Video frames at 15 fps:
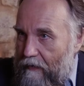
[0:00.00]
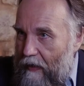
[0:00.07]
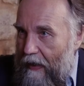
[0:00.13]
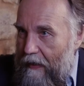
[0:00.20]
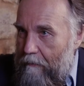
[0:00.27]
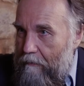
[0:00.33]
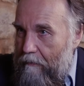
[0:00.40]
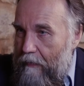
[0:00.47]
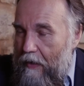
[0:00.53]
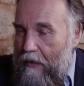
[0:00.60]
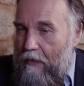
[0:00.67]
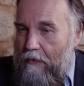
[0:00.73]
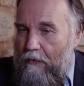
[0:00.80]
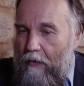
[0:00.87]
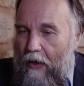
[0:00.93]
time.
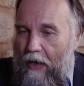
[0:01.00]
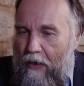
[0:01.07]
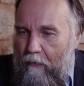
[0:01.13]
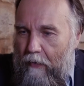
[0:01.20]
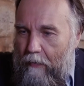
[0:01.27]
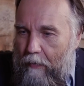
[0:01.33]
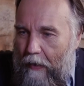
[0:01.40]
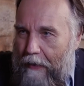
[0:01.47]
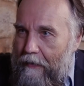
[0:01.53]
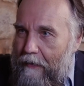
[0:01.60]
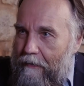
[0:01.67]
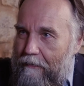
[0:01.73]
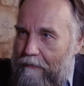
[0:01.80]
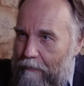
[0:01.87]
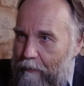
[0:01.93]
Mm-hmm. So
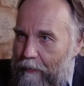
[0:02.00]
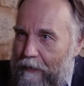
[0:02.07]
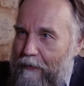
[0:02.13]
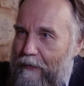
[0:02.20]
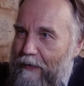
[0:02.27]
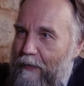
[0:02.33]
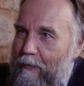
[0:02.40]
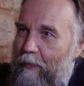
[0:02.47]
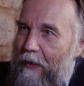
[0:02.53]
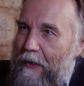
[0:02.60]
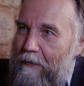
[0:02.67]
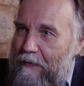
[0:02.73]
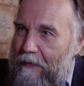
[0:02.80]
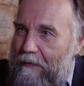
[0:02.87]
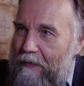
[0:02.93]
everybody
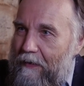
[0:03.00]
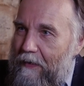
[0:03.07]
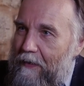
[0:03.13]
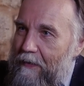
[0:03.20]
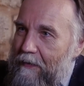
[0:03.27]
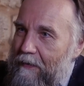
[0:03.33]
participating mm-hmm.